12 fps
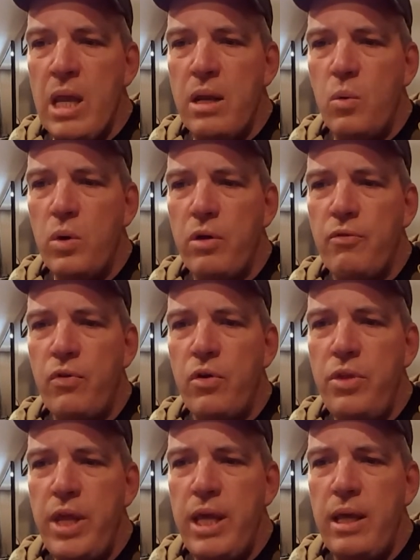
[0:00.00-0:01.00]
and I work for
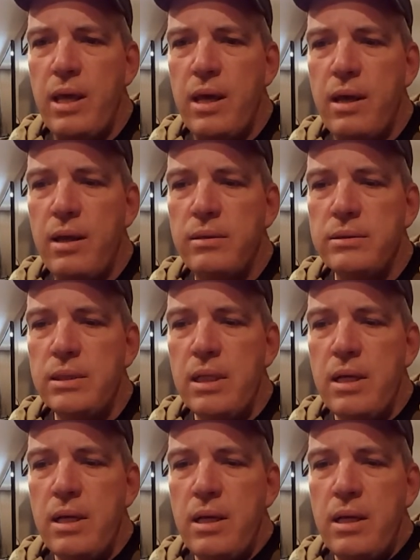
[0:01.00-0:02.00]
the
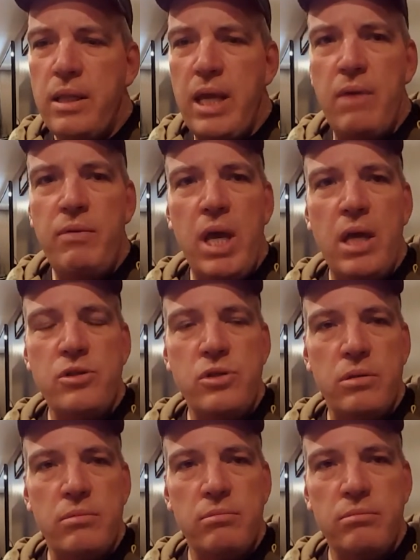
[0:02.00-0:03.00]

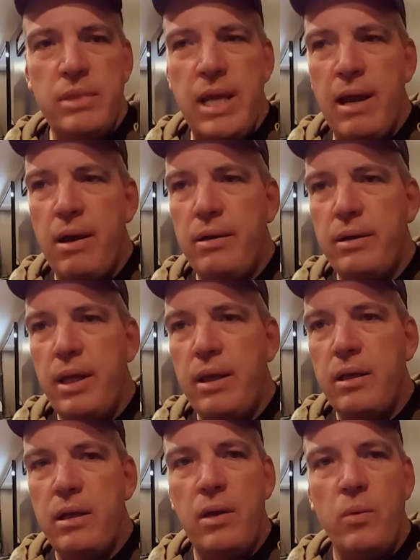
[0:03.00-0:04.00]
aviation down
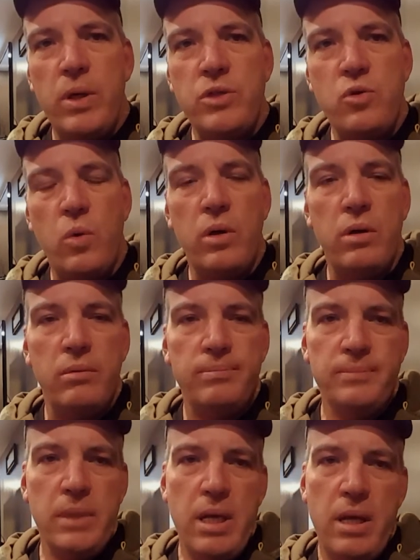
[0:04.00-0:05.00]
in West Jordan.
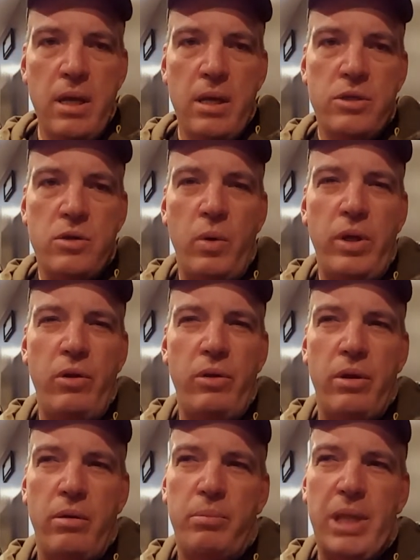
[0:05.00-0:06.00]
So we do
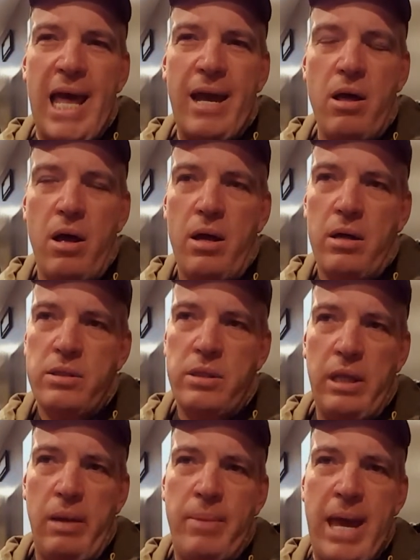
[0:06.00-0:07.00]
the Blackhawks
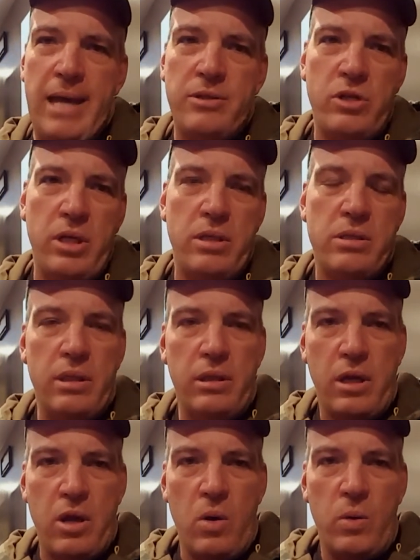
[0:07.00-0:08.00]
and the Apaches and
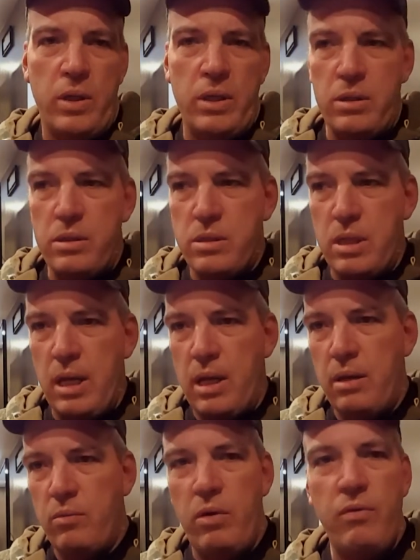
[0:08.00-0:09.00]
the Lakotas,
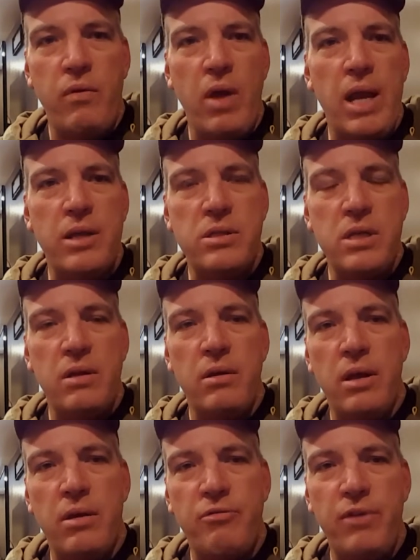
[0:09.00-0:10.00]
and we've even got
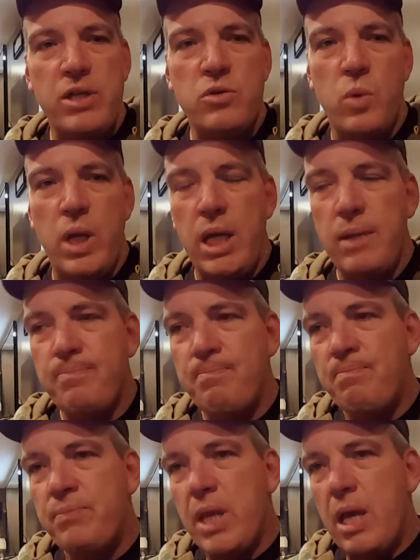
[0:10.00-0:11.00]
a fixed wing.
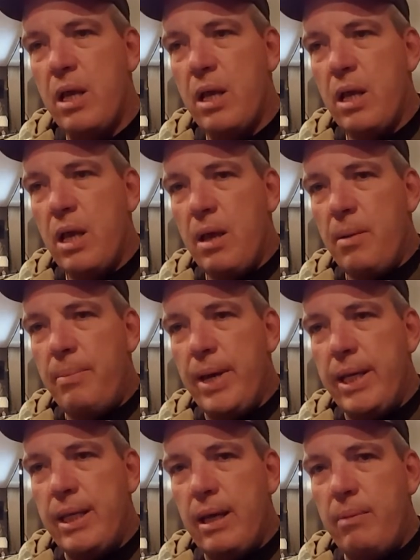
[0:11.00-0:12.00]

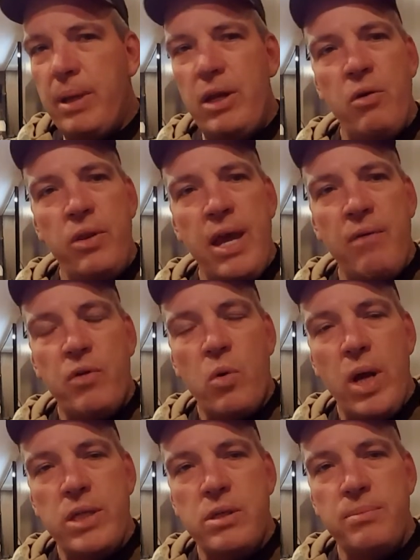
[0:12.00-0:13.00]
But I've been doing that for
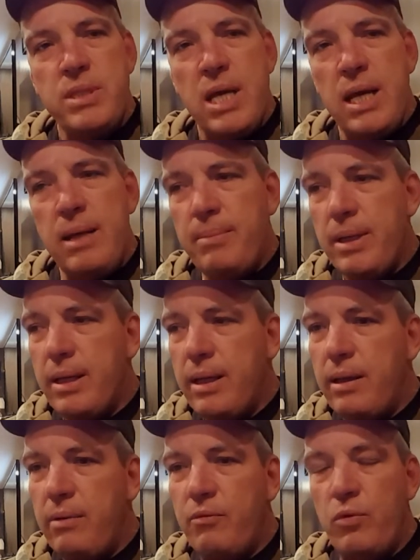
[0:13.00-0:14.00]
quite some time,
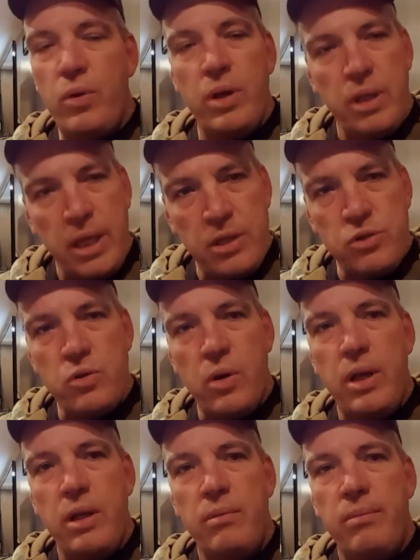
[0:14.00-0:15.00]
and I've really
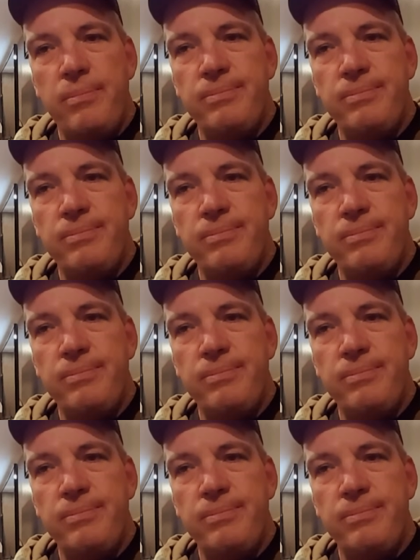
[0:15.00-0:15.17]
enjoyed it.